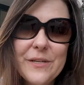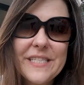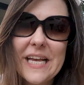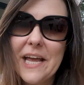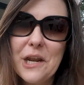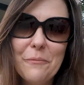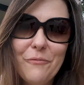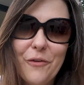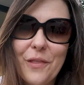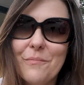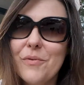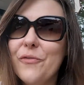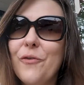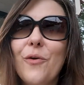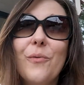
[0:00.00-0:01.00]
We signed up for
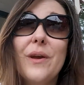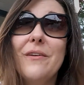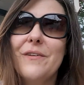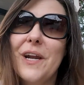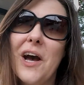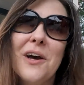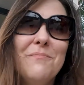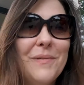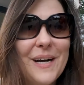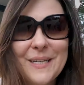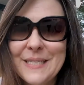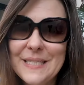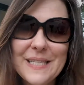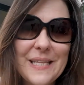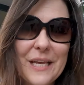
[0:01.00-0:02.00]
them before we even
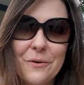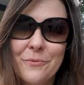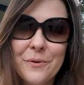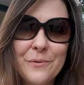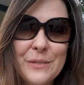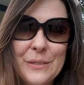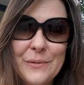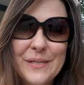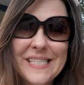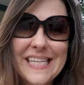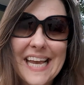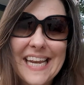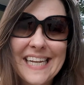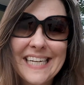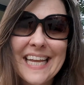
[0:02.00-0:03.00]
unboxed the thing. We were so
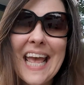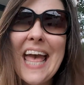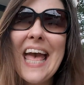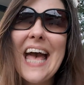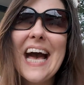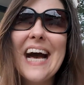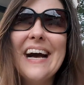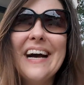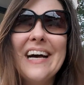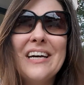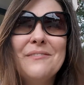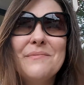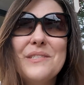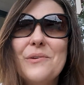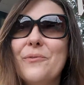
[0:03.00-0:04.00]
excited.
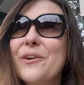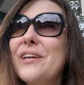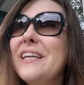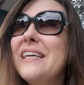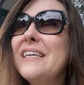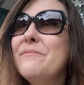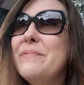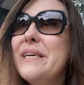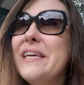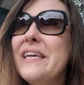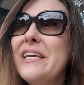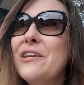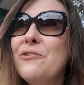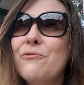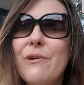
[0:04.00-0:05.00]
So we're gonna
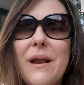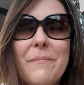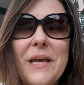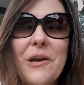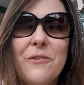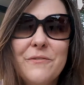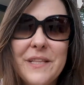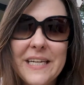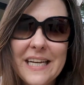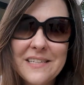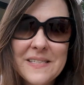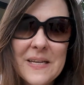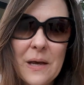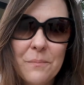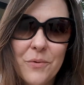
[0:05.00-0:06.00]
be cramming over the
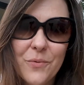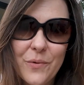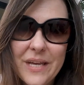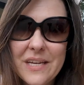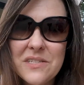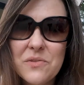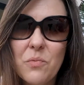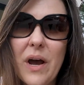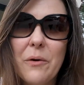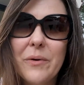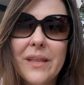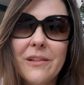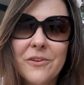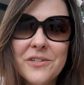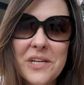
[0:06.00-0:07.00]
next couple weeks
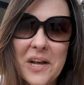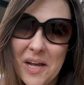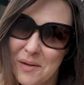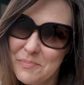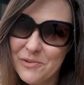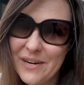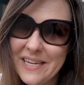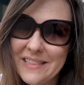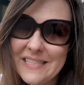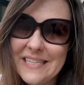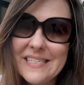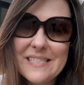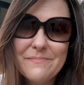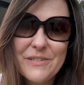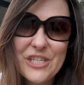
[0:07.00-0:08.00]
while we learn to
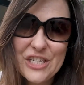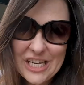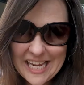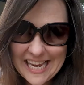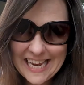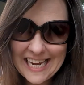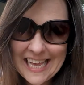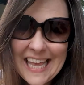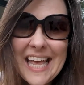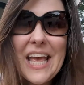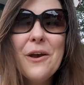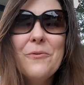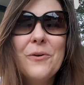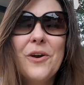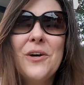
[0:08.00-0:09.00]
operate this machine.
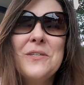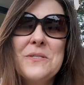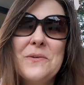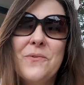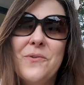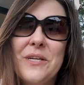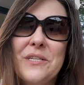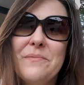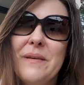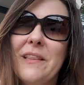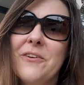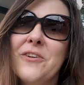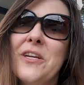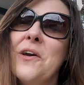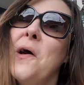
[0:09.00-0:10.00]
We're also going to
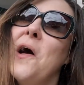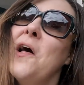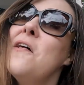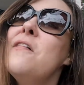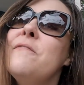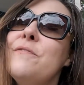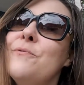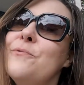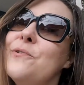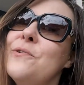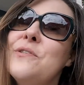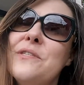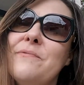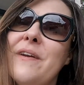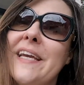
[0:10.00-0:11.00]
be learning all of the
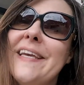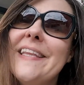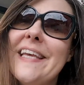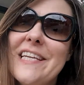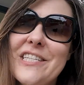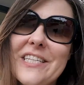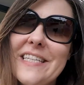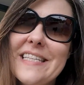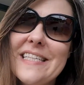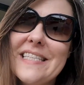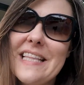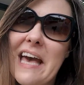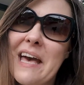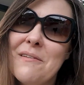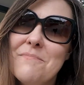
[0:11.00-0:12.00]
rules and
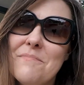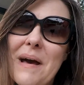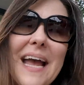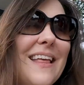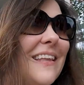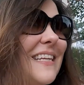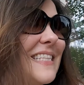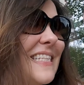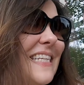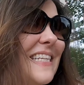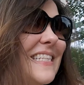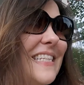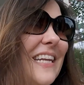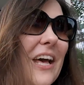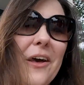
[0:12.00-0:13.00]
regulations that pilots
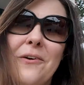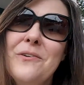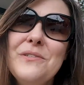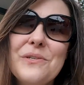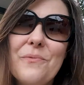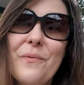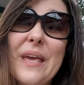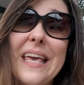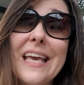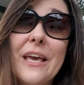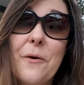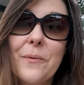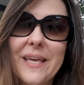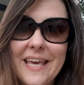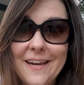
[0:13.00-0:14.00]
need to know so we
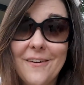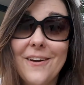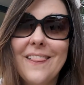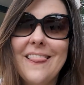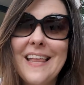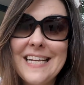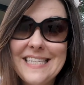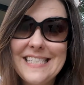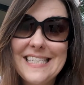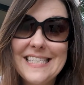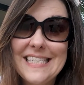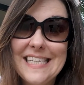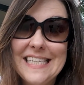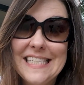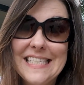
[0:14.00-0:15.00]
can go and get our
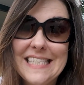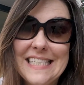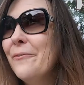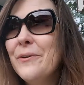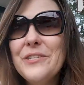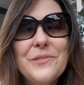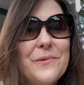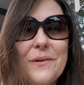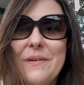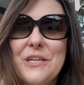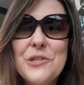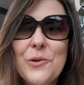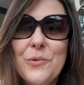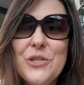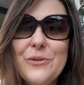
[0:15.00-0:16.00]
licenses. We just wanna
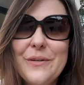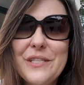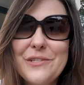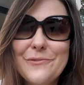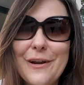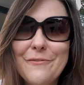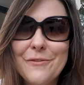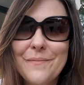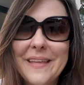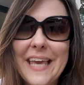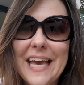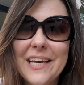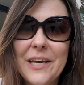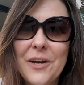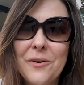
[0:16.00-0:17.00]
make sure we're doing this right from
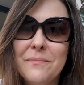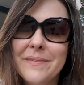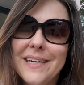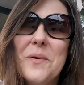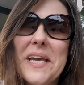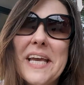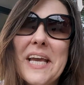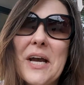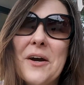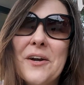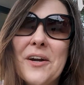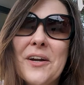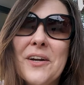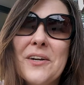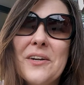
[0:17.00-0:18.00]
the get-go. We
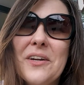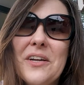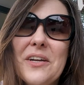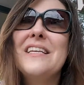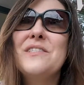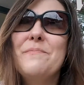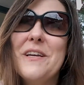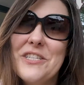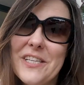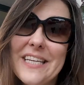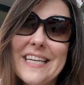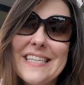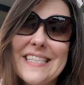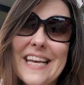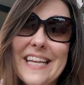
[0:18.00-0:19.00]
are
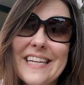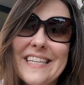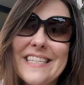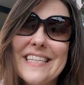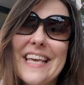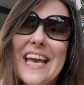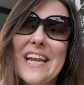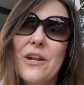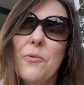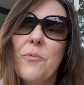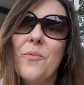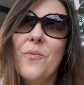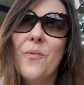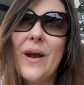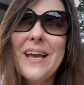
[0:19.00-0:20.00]
especially excited to get
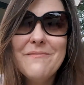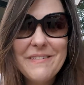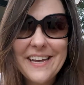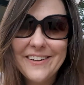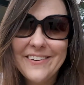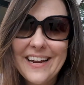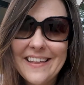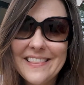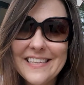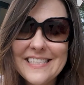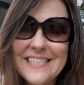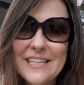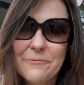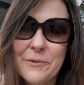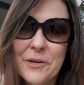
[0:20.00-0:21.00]
way better at
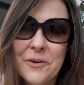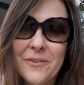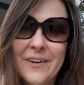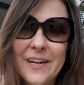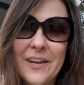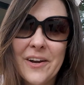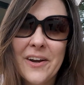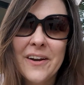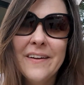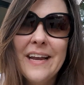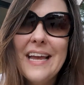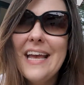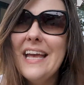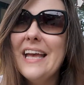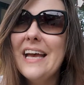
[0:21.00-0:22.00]
this than we already
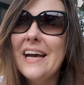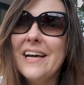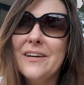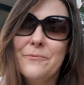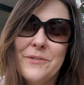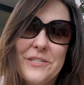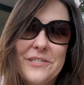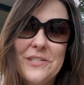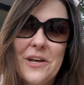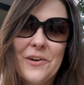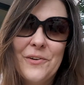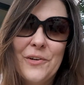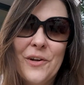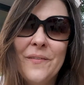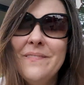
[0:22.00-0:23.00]
are, which is not at